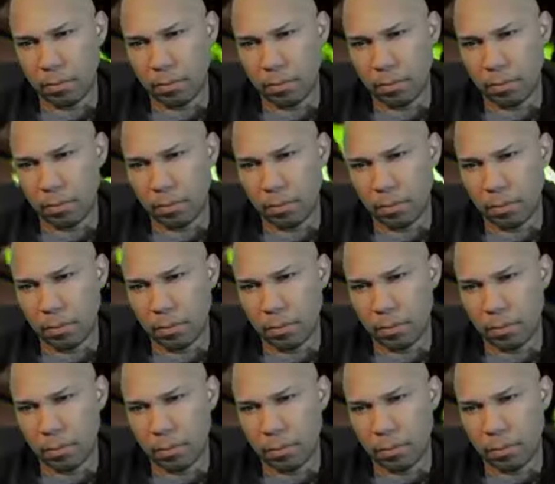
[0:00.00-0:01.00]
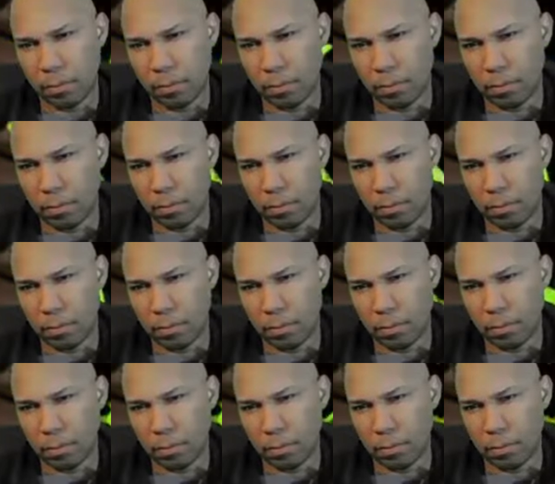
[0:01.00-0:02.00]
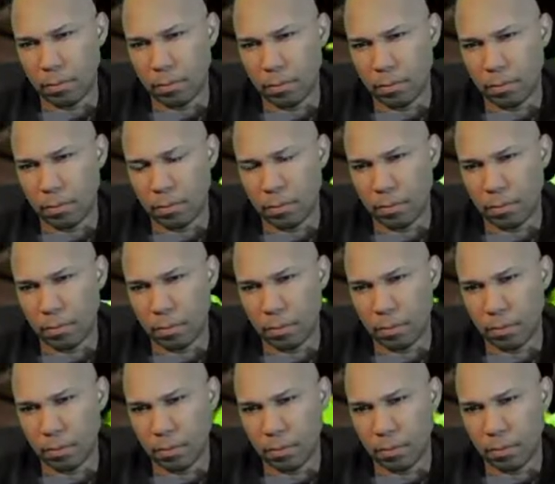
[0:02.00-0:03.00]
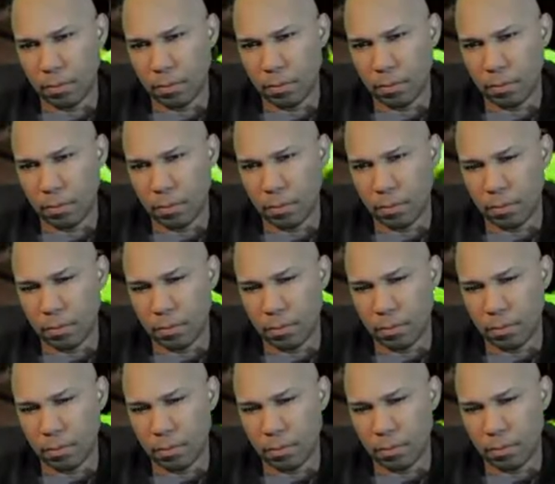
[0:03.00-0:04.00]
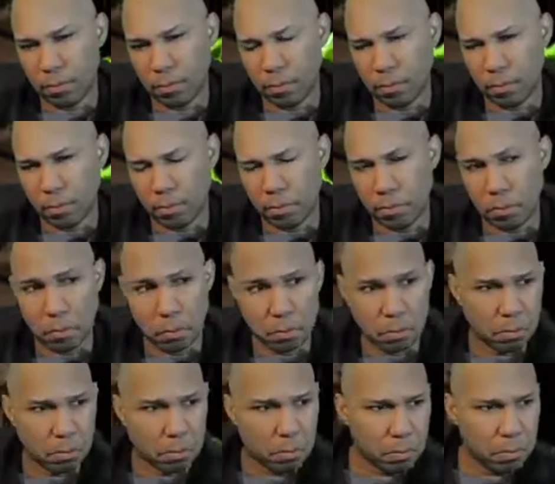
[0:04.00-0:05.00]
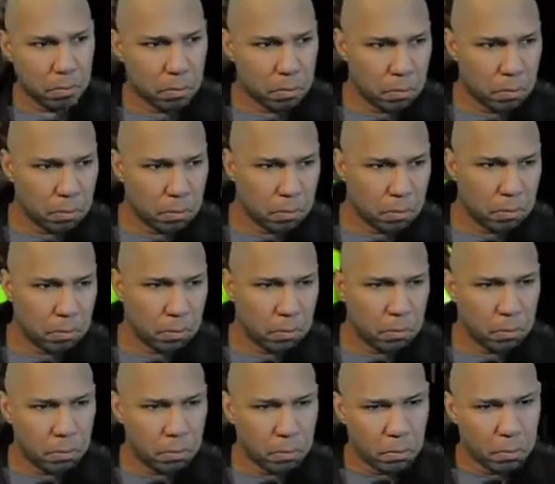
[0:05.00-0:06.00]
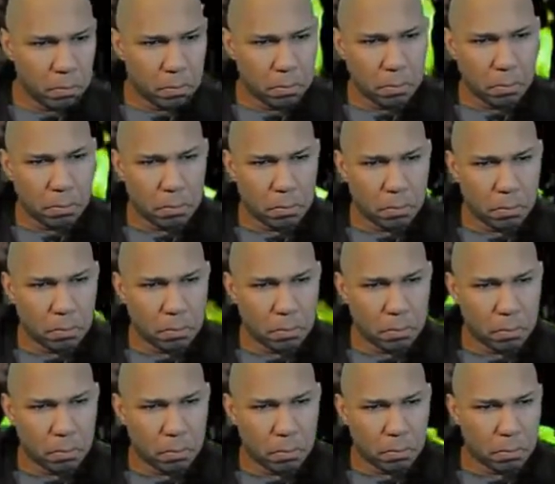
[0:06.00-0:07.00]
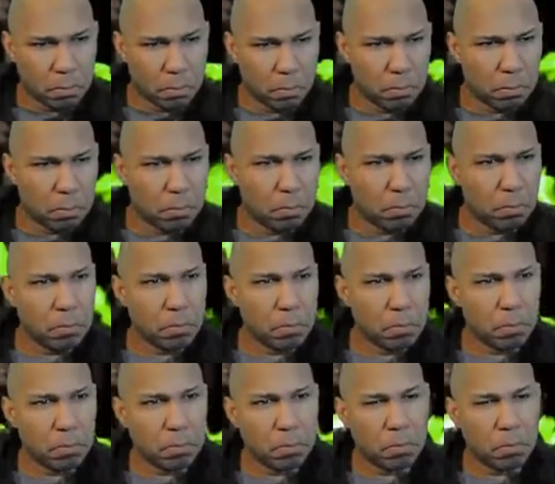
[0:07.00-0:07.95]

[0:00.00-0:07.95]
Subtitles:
The person shown says nothing.